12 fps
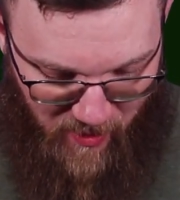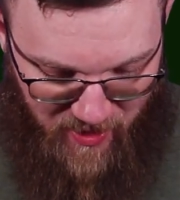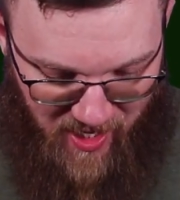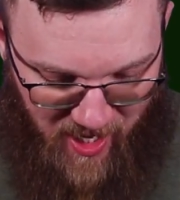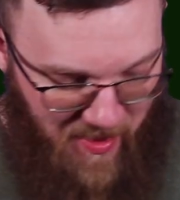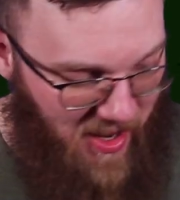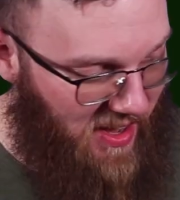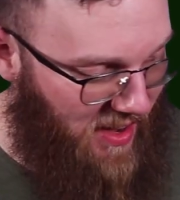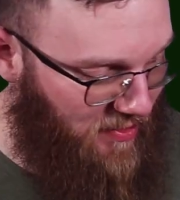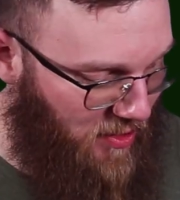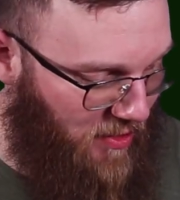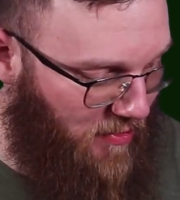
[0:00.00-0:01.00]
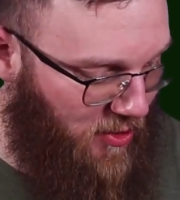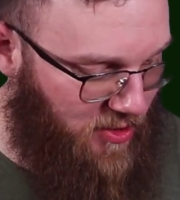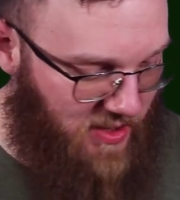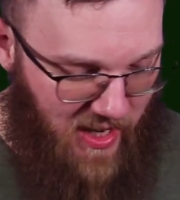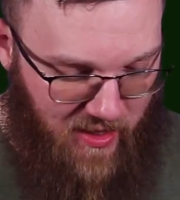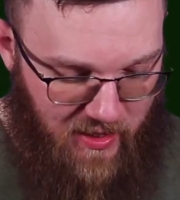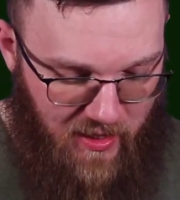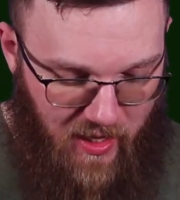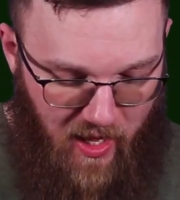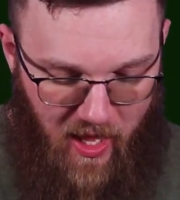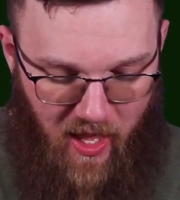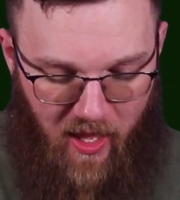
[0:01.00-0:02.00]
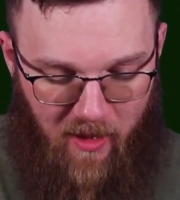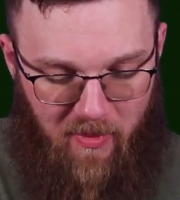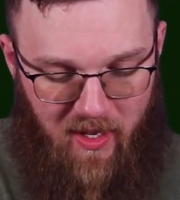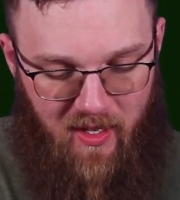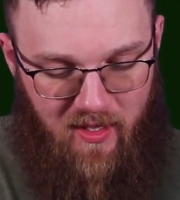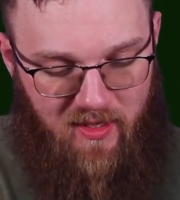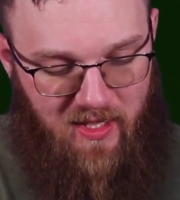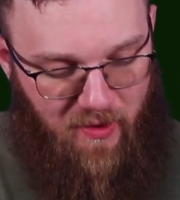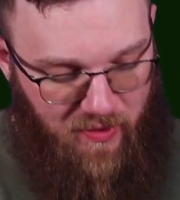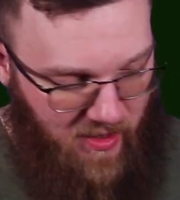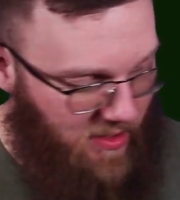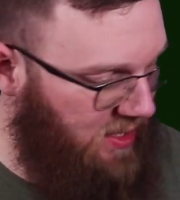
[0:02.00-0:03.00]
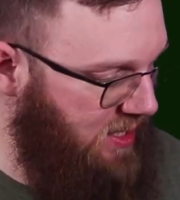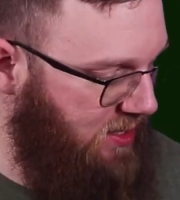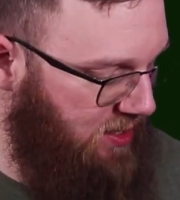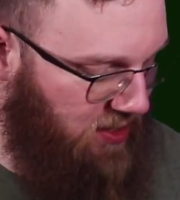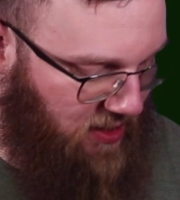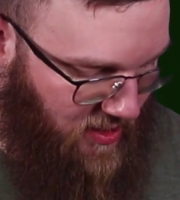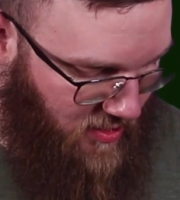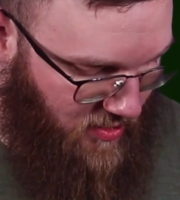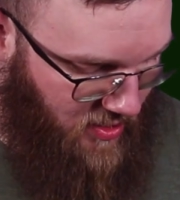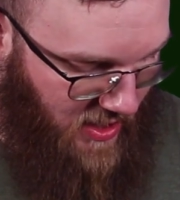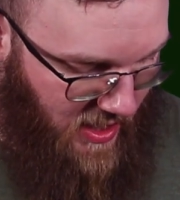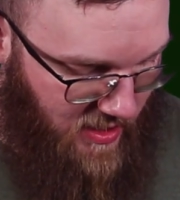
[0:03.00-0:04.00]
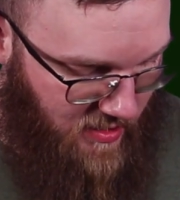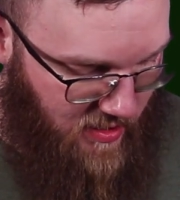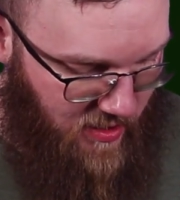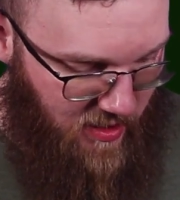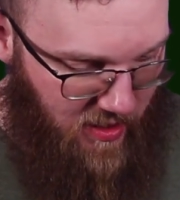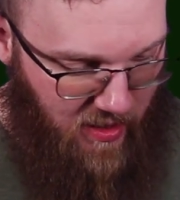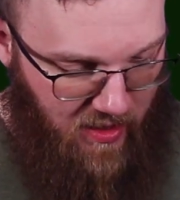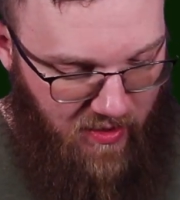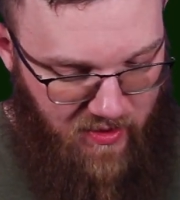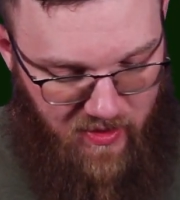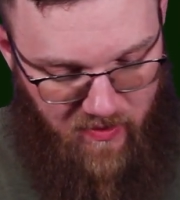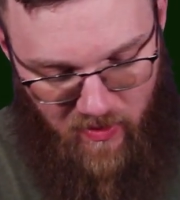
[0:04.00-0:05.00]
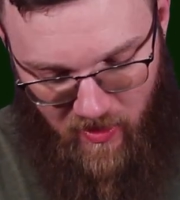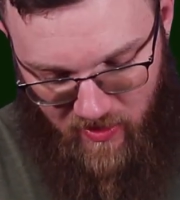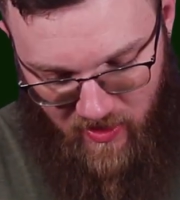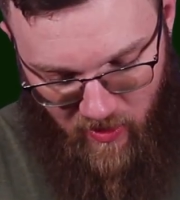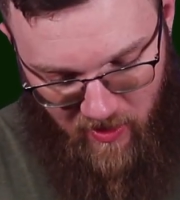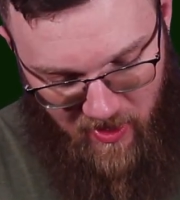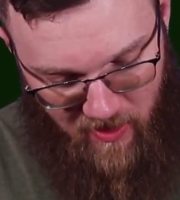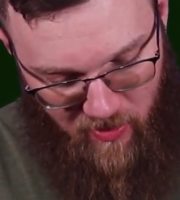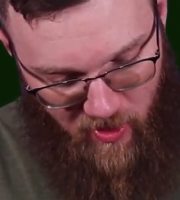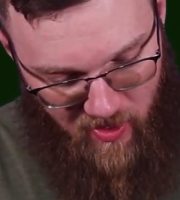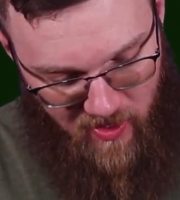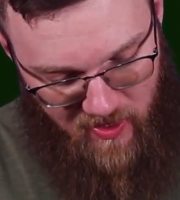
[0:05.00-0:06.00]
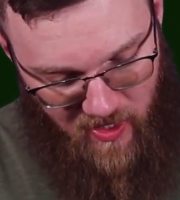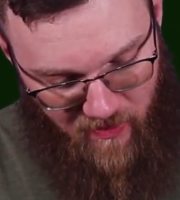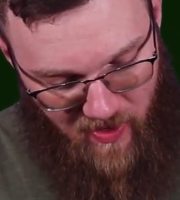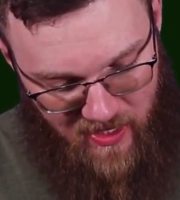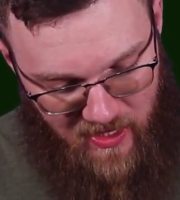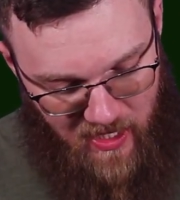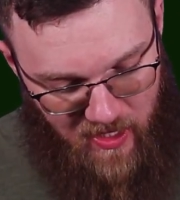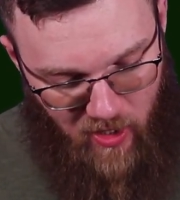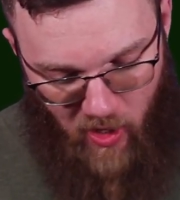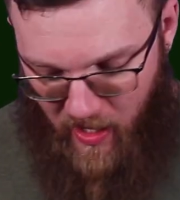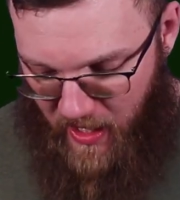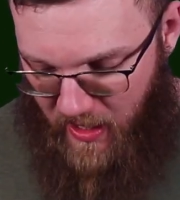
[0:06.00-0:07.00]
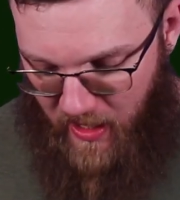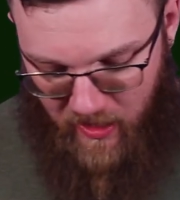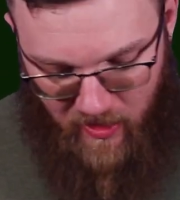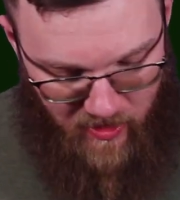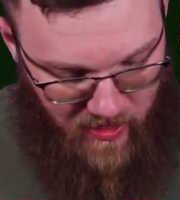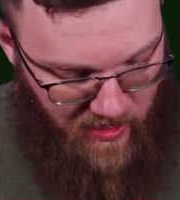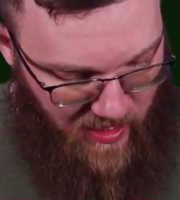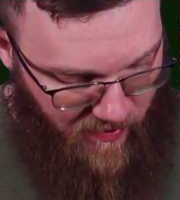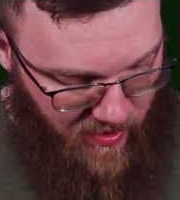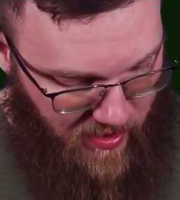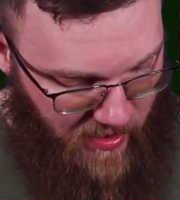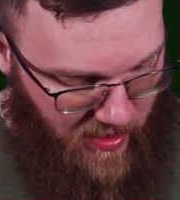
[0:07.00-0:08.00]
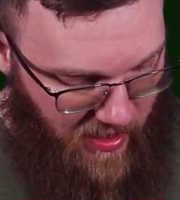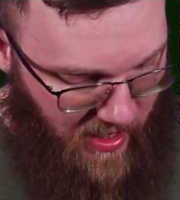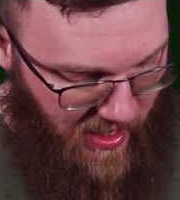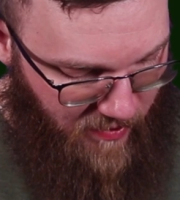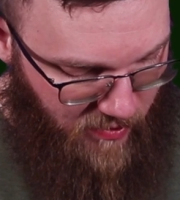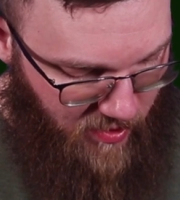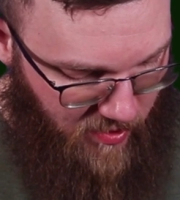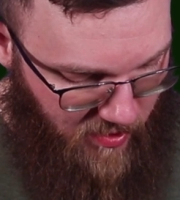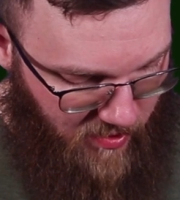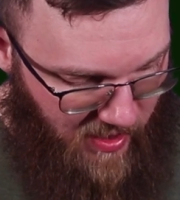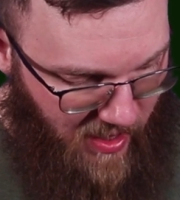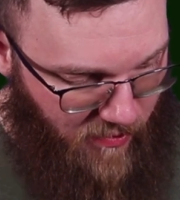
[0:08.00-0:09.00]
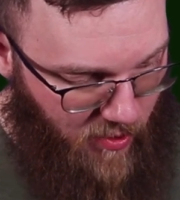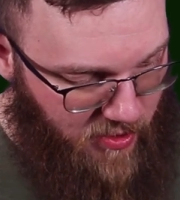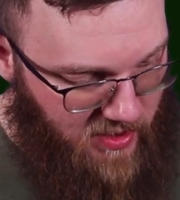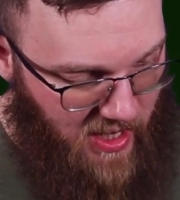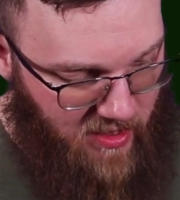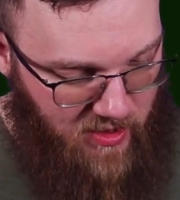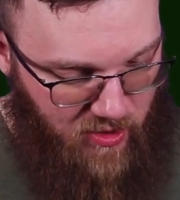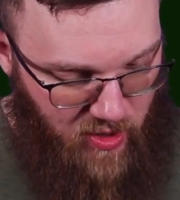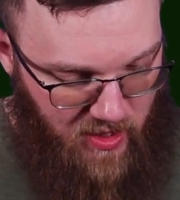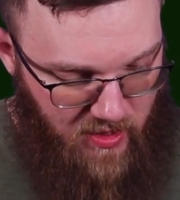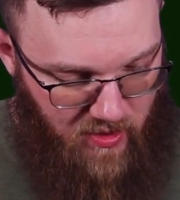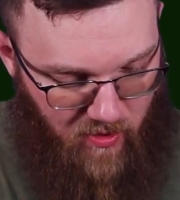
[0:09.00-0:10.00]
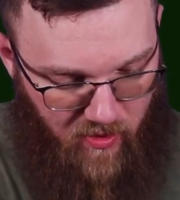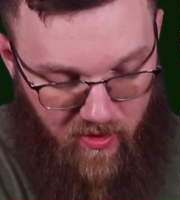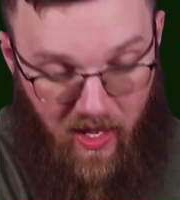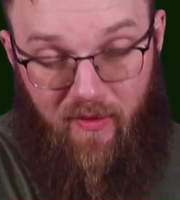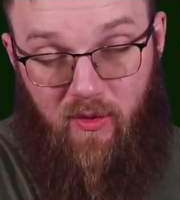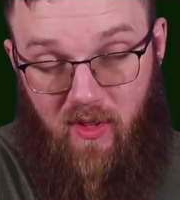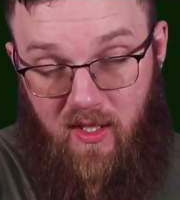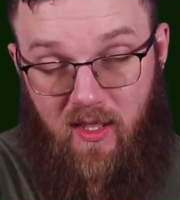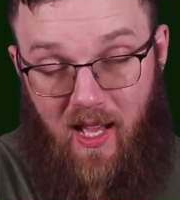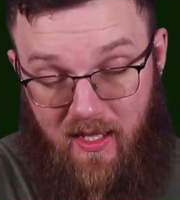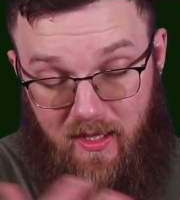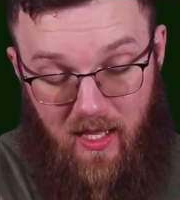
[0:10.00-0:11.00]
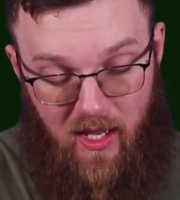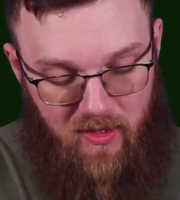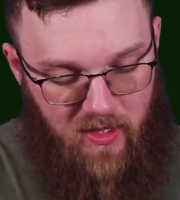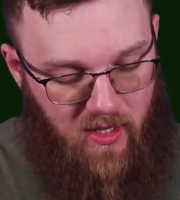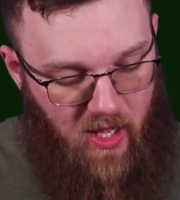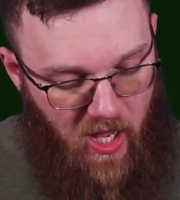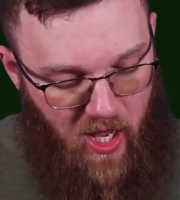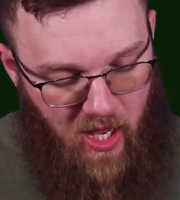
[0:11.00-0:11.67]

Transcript: I was talking about it after the first 1,000, but it is definitely still tight. Let's see where I'm gonna put all this stuff. I did go ahead and clean everything after that first 1,000, or after this last 1,000,